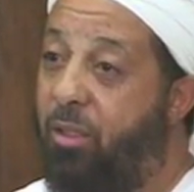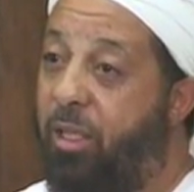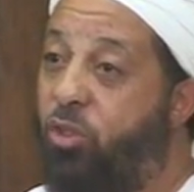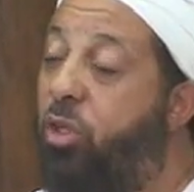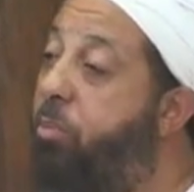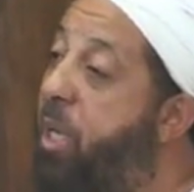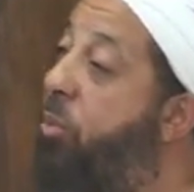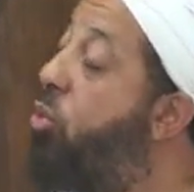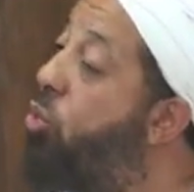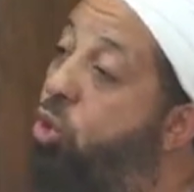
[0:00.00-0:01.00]
And so the
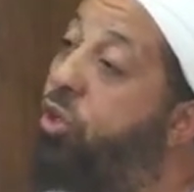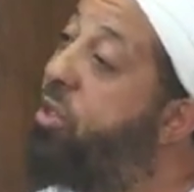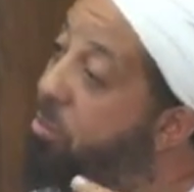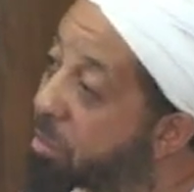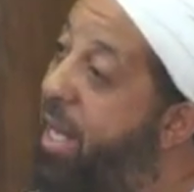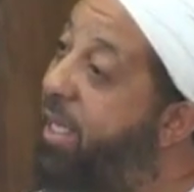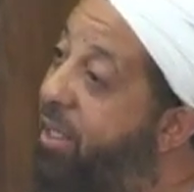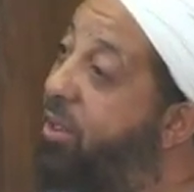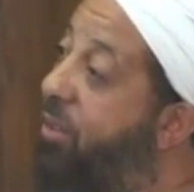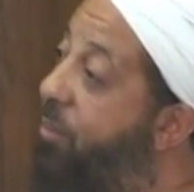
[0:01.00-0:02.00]
people who couldn't make
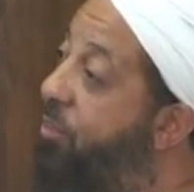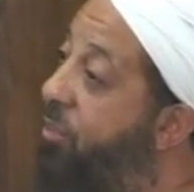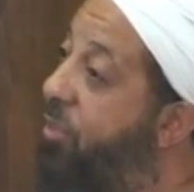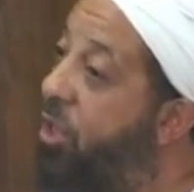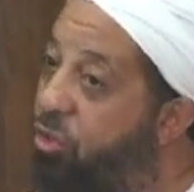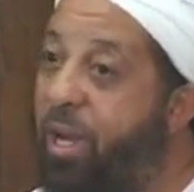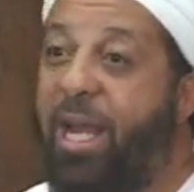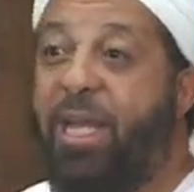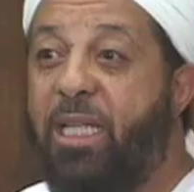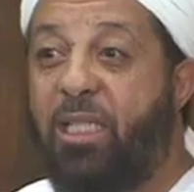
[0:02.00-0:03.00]
it, the
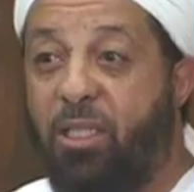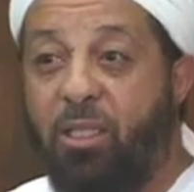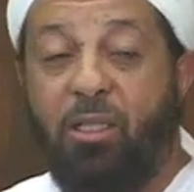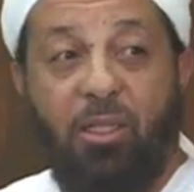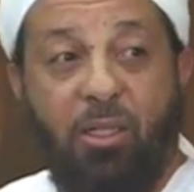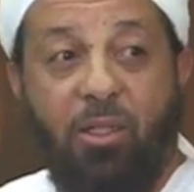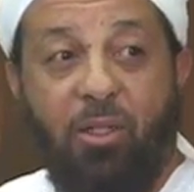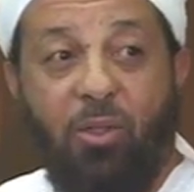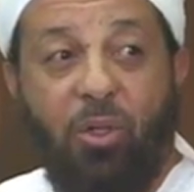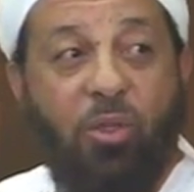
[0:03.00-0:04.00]
grade,
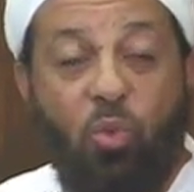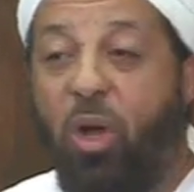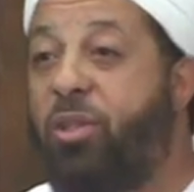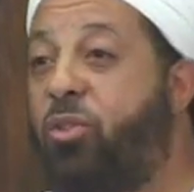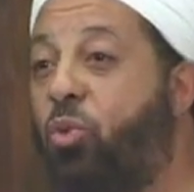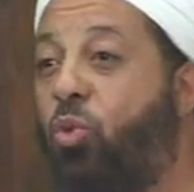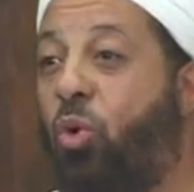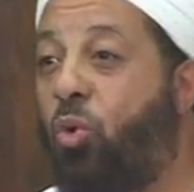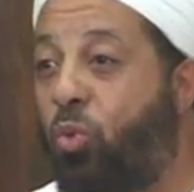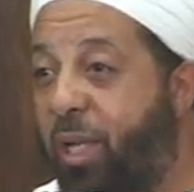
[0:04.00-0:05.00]
are the ones
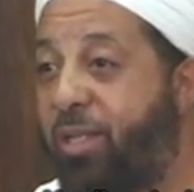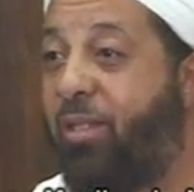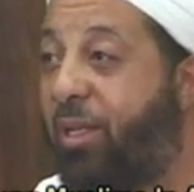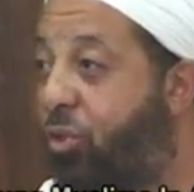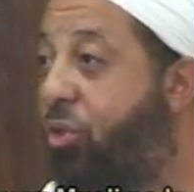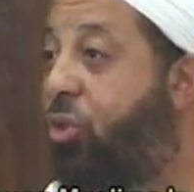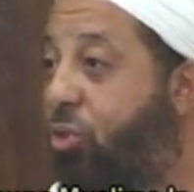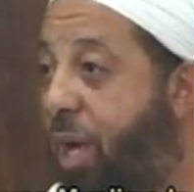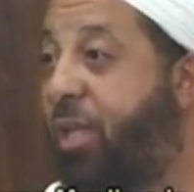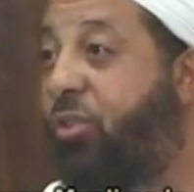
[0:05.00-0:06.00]
who they send to the
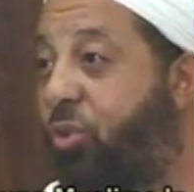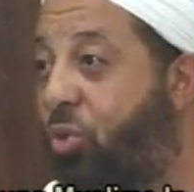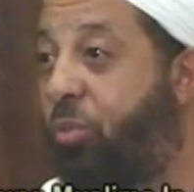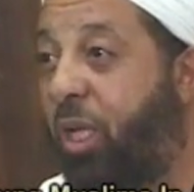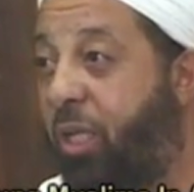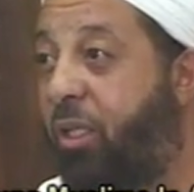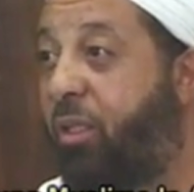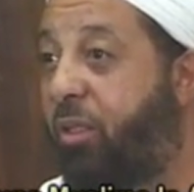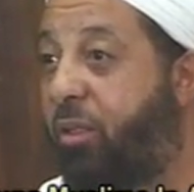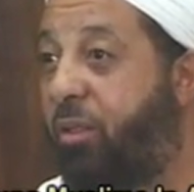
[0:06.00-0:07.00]
Qur'an school, man.
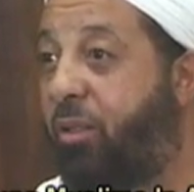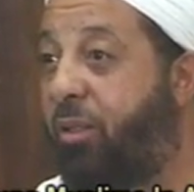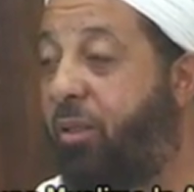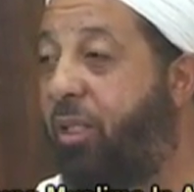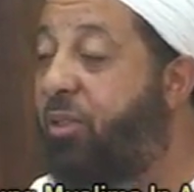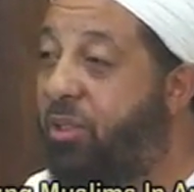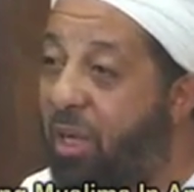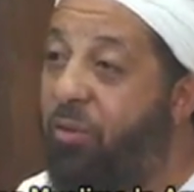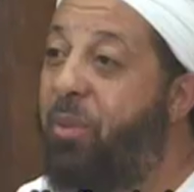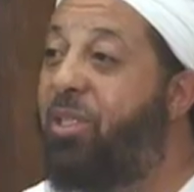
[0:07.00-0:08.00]
Because the
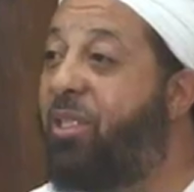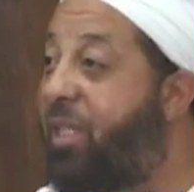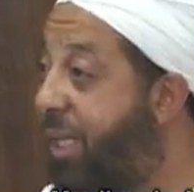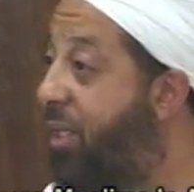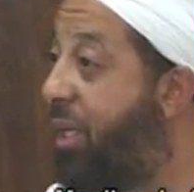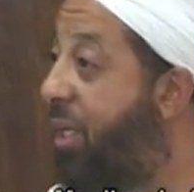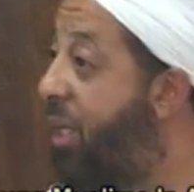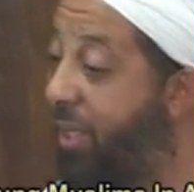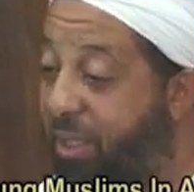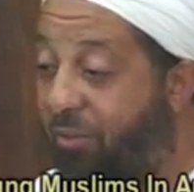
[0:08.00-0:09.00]
government is secular,
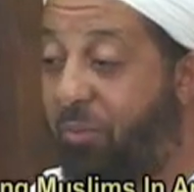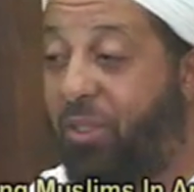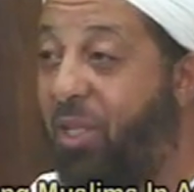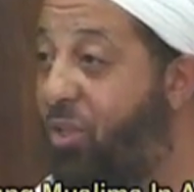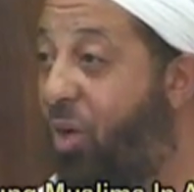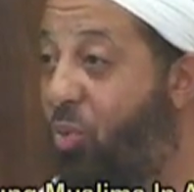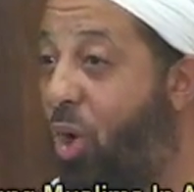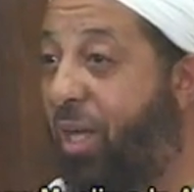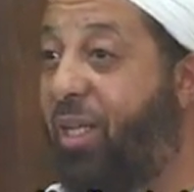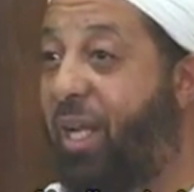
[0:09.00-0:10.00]
and the government does not
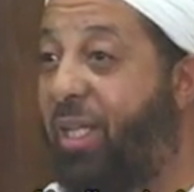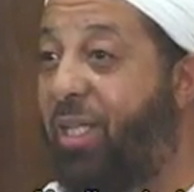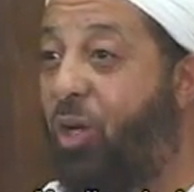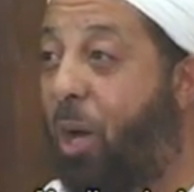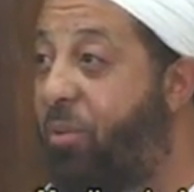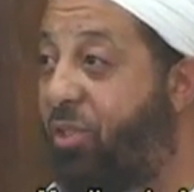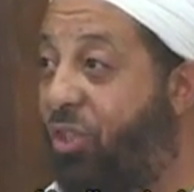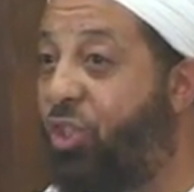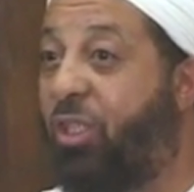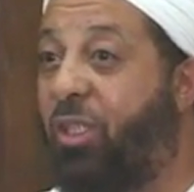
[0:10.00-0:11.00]
want any
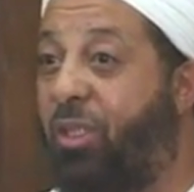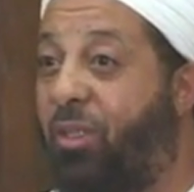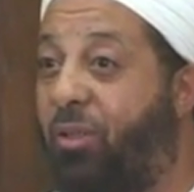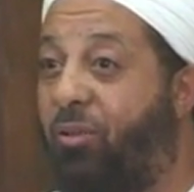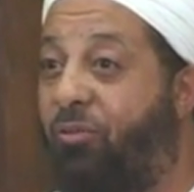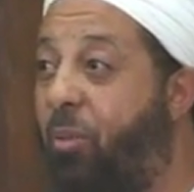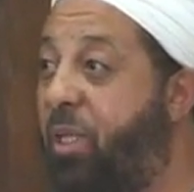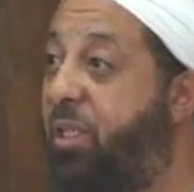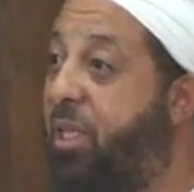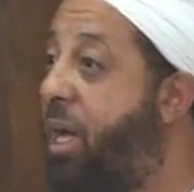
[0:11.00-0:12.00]
opposition
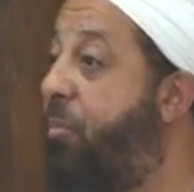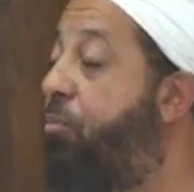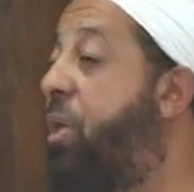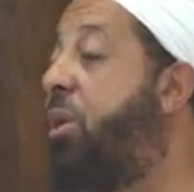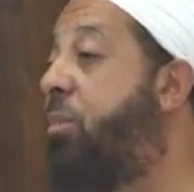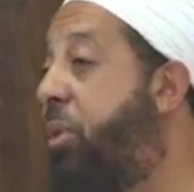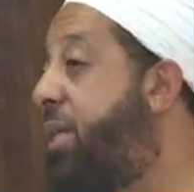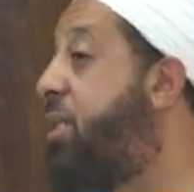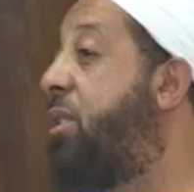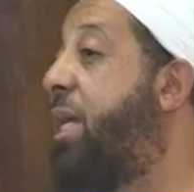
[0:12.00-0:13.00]
from Islam. Now in
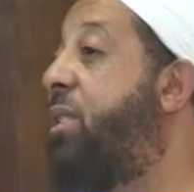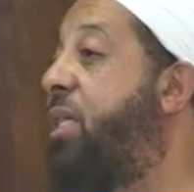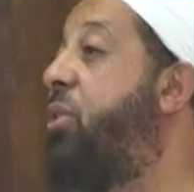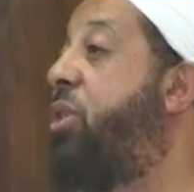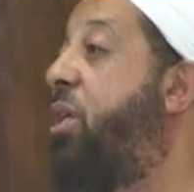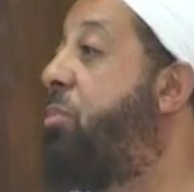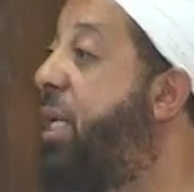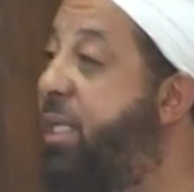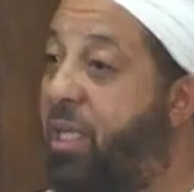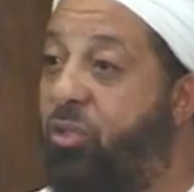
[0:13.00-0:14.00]
places like Syria, in
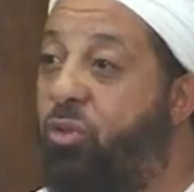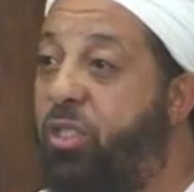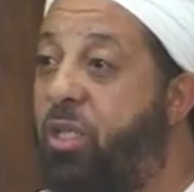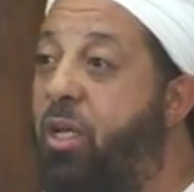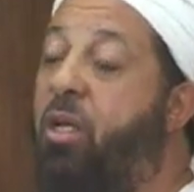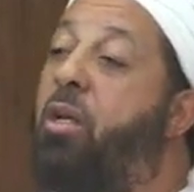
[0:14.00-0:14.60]
many countries,